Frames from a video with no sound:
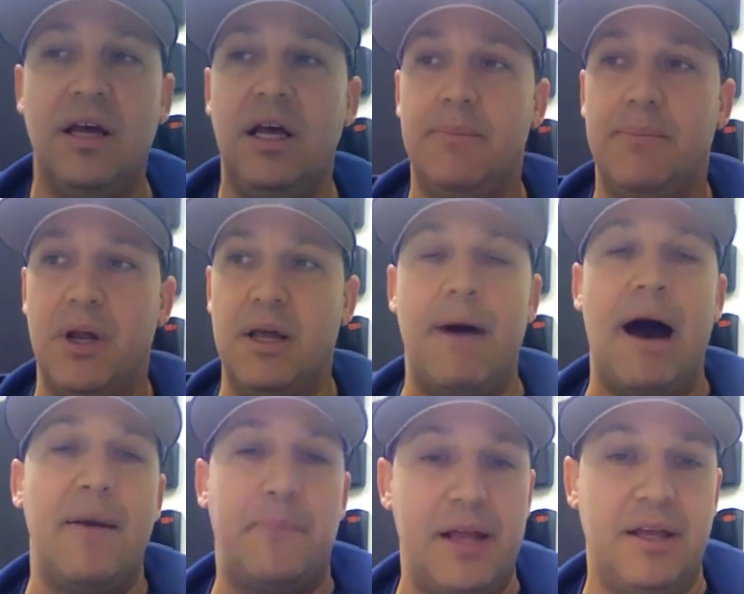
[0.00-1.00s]
but in
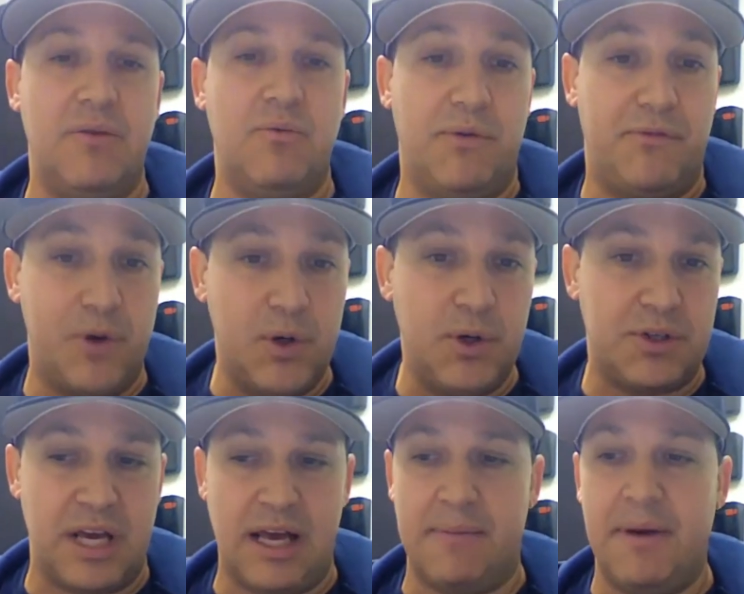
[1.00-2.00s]
my opinion, with VooDoo
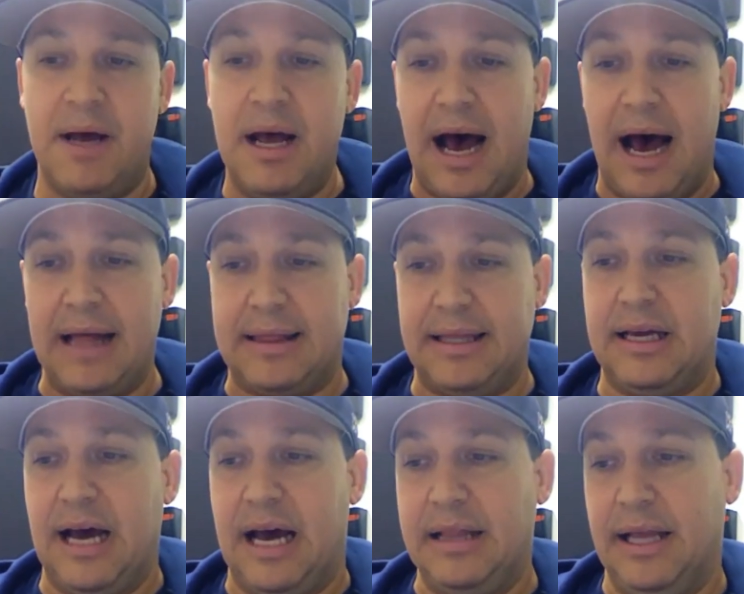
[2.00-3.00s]
Jam, I
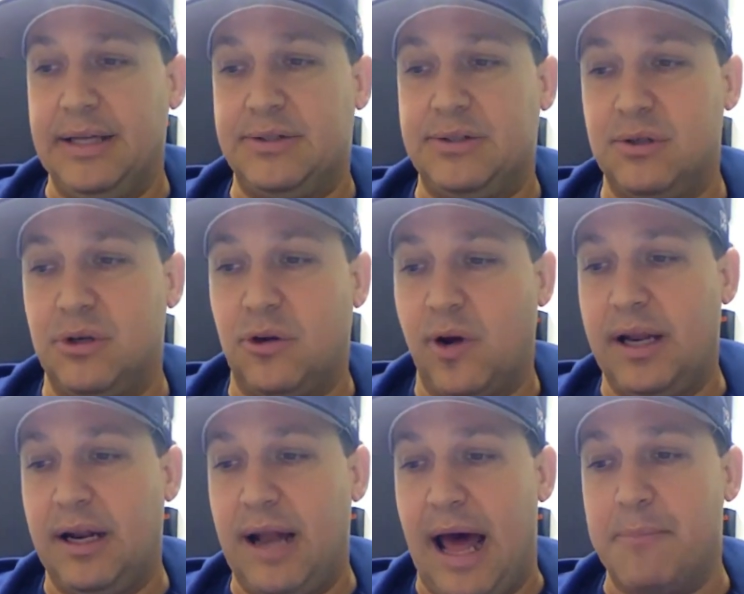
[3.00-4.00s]
think I'd like to create
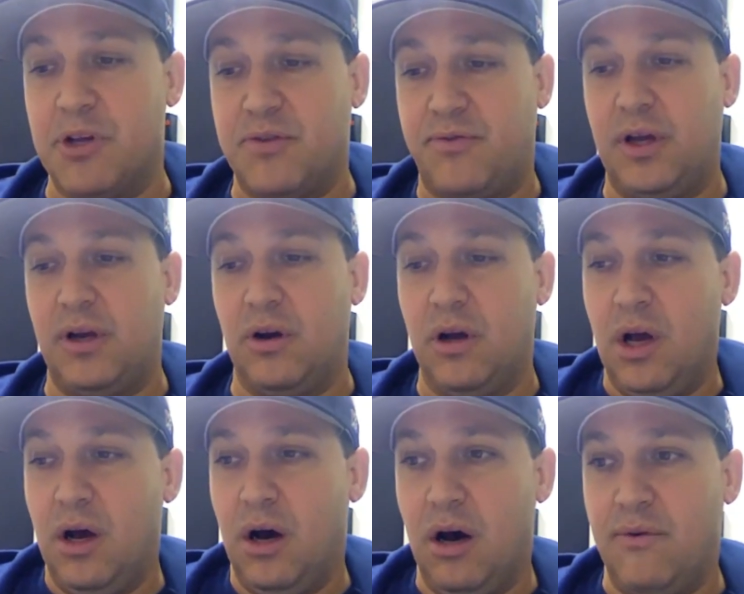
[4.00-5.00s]
an atmosphere
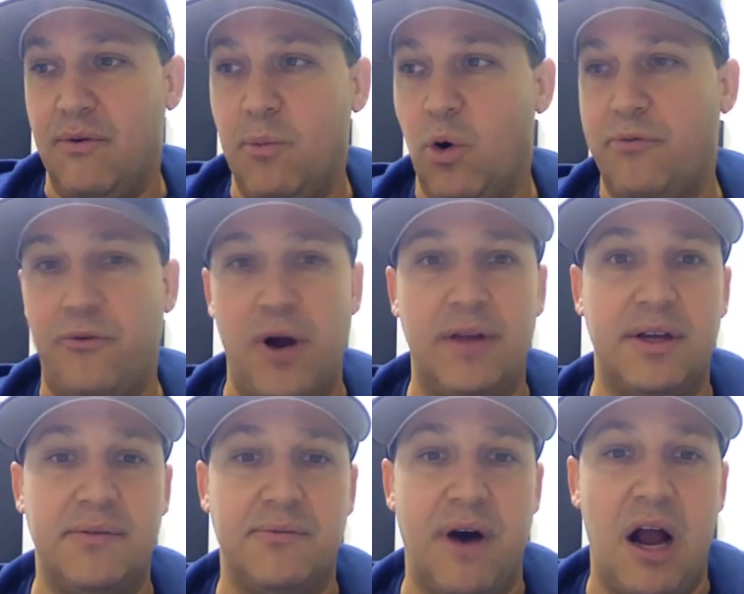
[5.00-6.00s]
of a more friendly
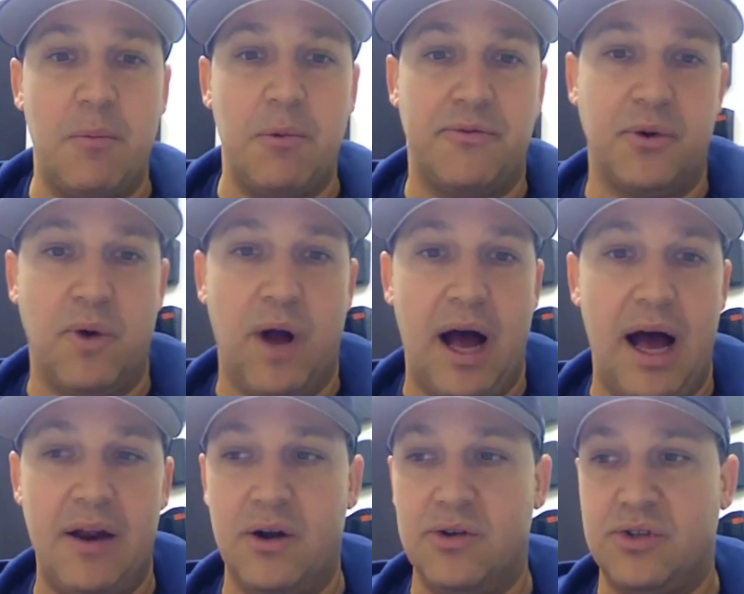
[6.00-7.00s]
environment for the
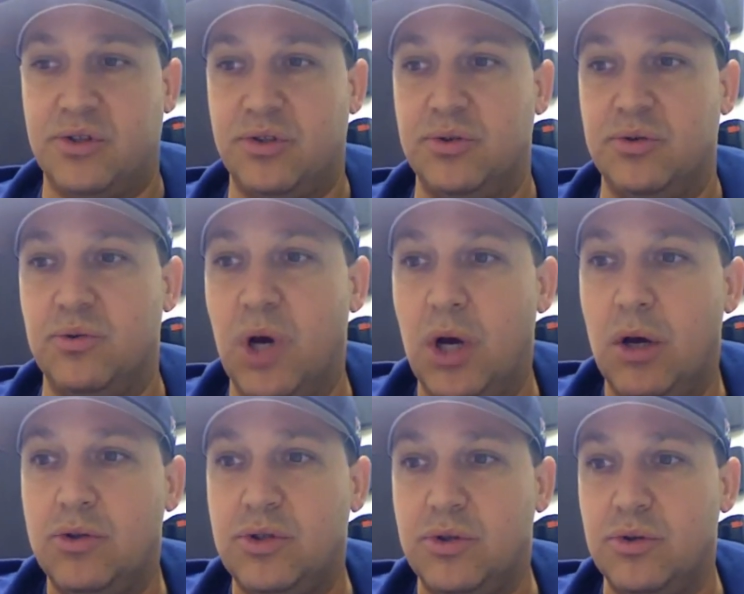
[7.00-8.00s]
riders to
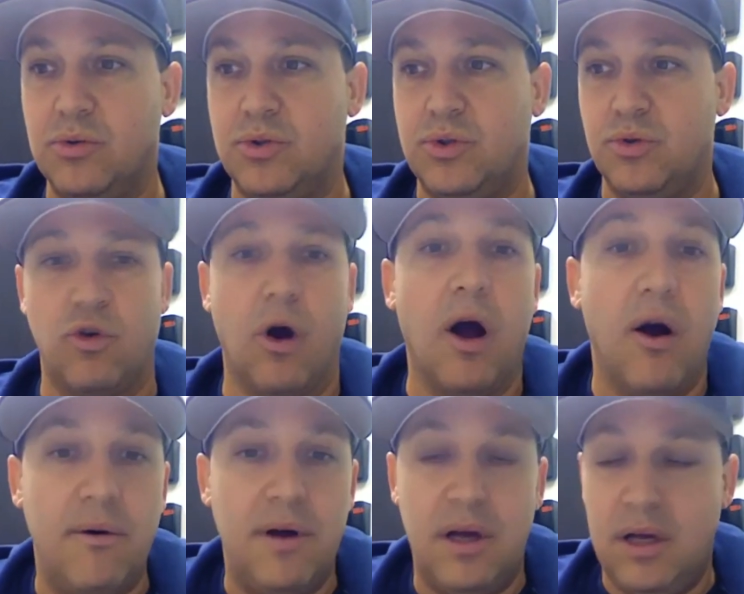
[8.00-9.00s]

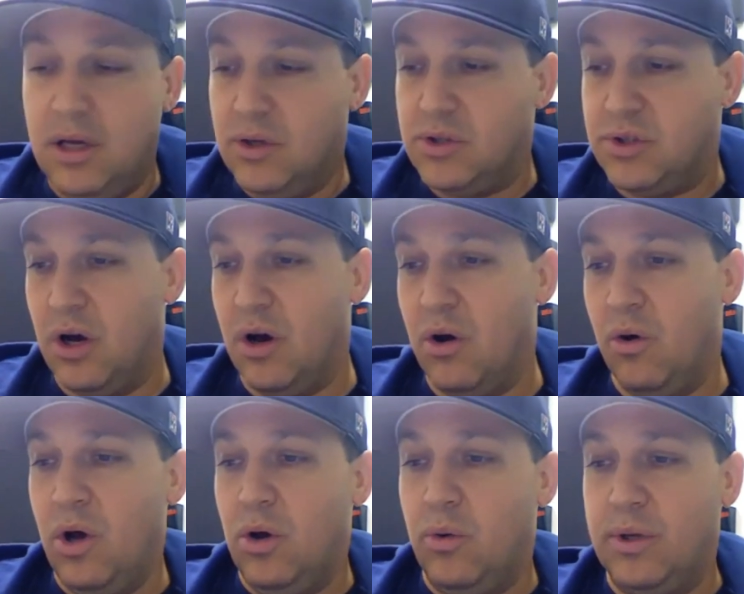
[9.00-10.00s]
grow. So
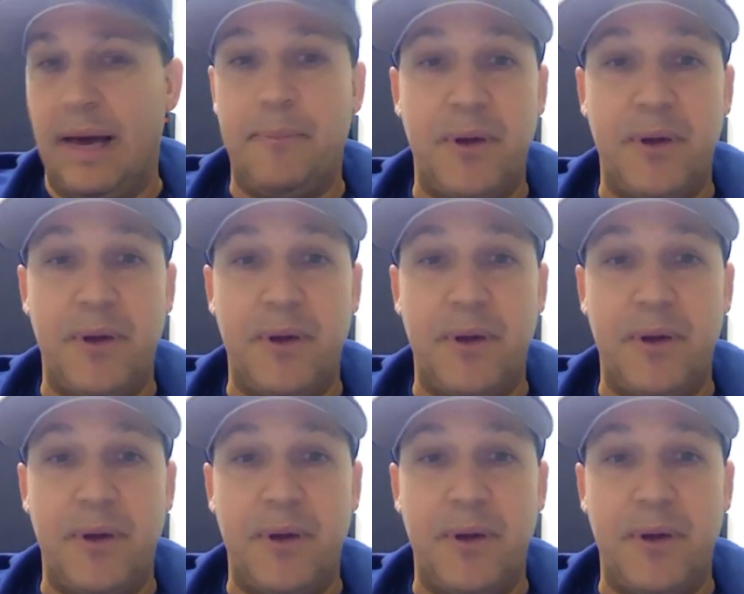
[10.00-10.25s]
with that being